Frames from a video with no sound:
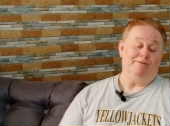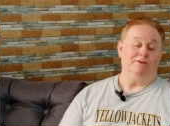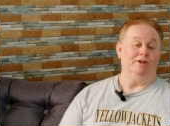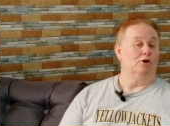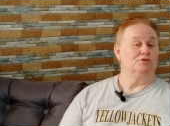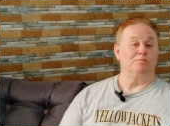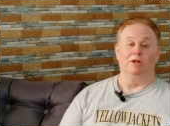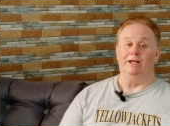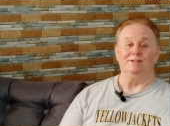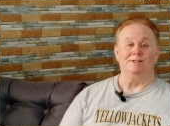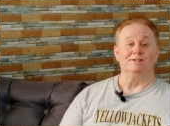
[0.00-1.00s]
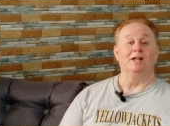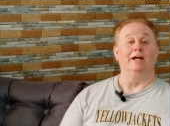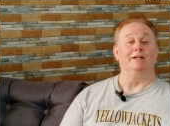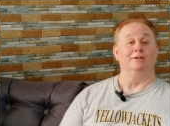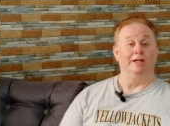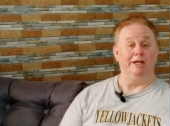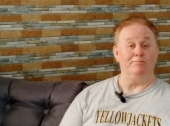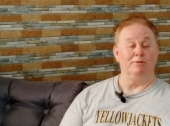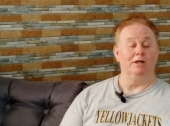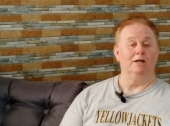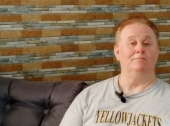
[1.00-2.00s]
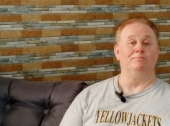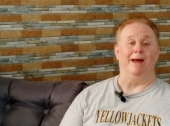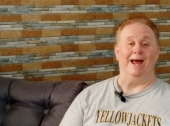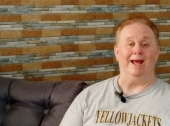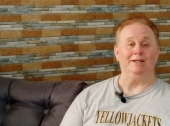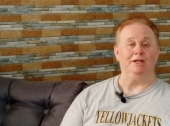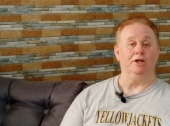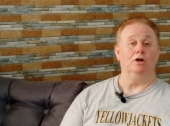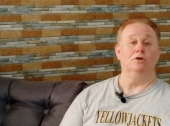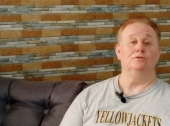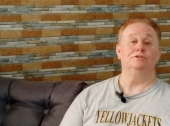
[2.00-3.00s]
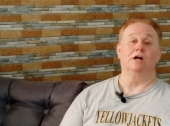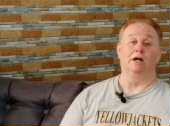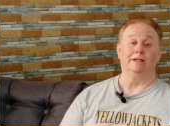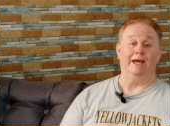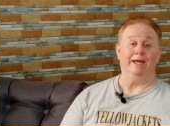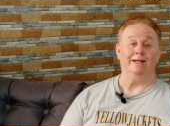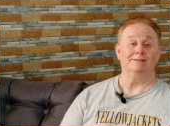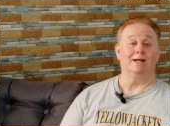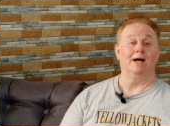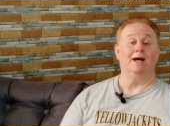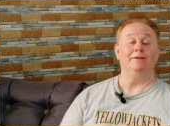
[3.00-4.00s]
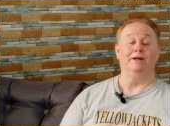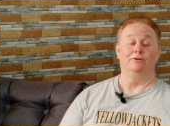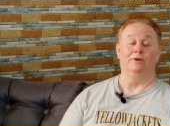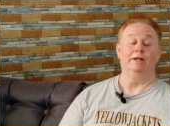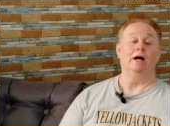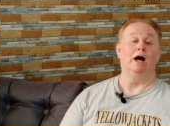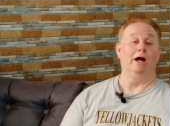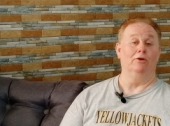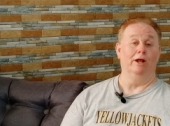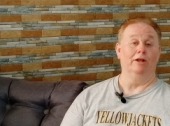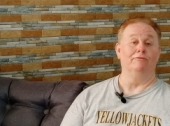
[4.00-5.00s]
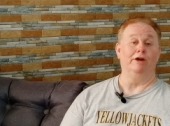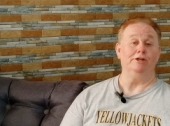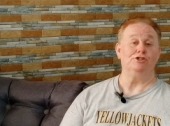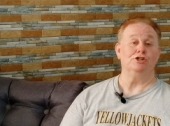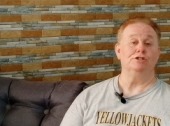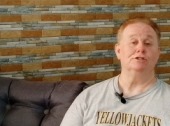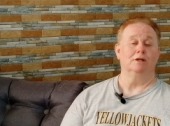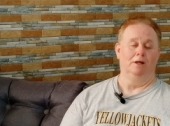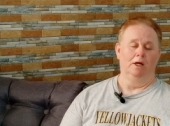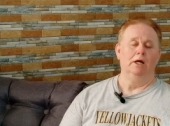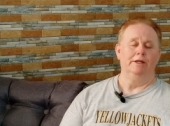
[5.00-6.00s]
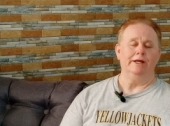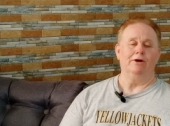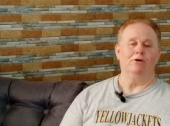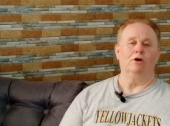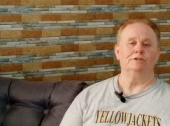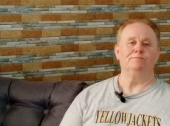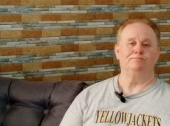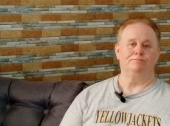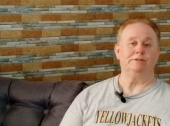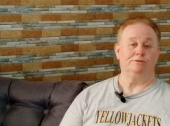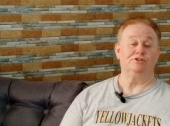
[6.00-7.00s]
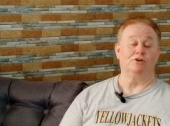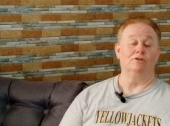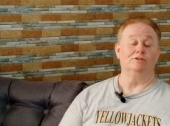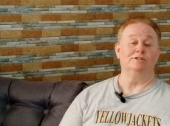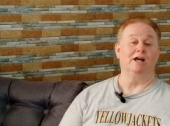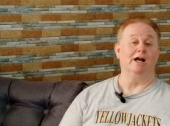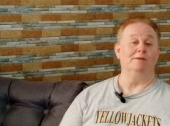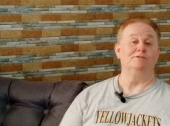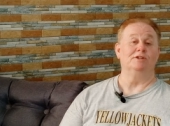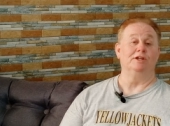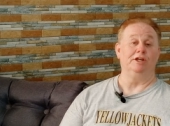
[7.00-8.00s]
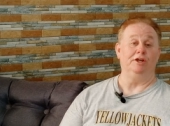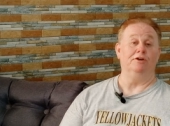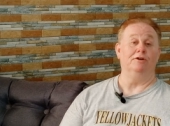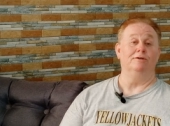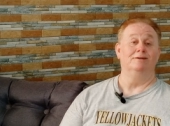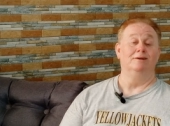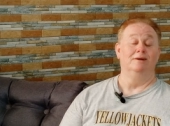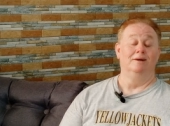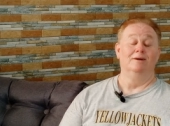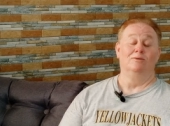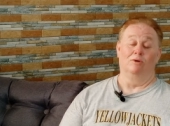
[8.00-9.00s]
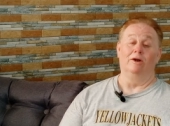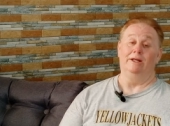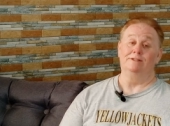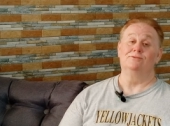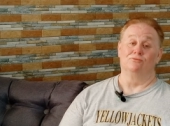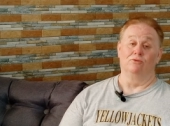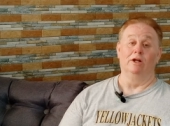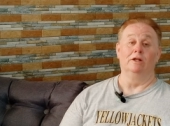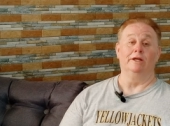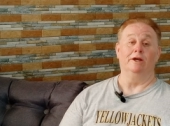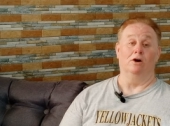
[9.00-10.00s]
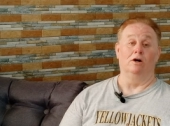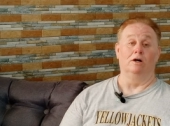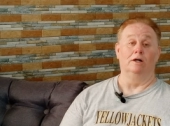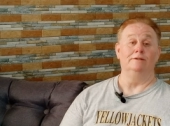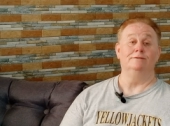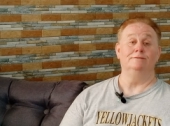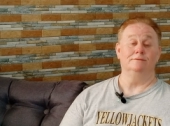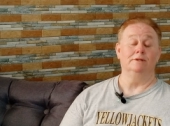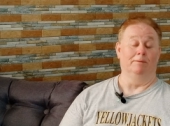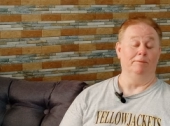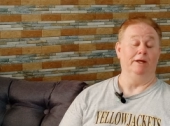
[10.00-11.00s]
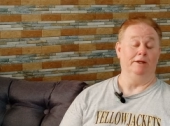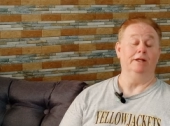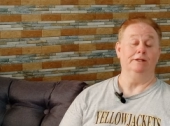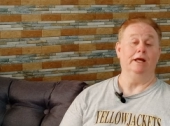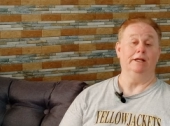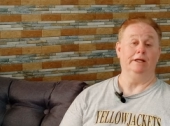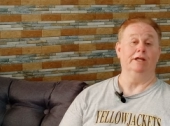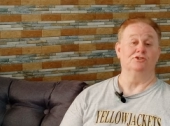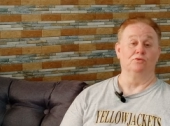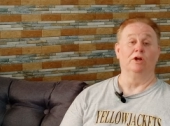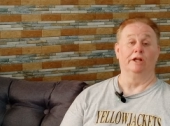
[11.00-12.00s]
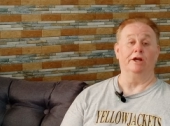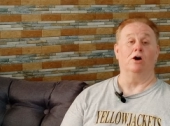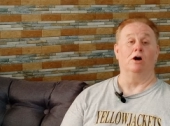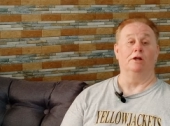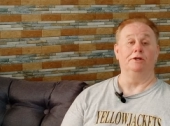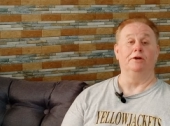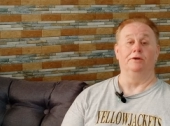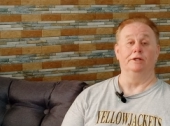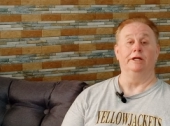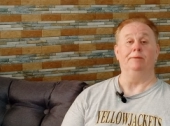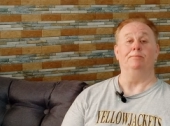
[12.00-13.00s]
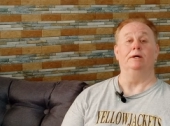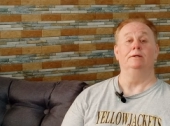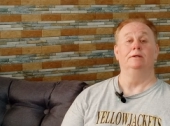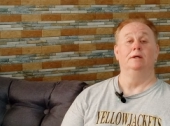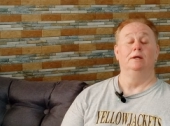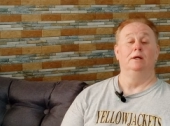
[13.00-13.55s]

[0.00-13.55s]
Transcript: Even those places like Lipa, Baguio, Tagaytay that are at higher elevations, there are certain times of the year where it's really hot. I mean, it gets really hot here in Lipa.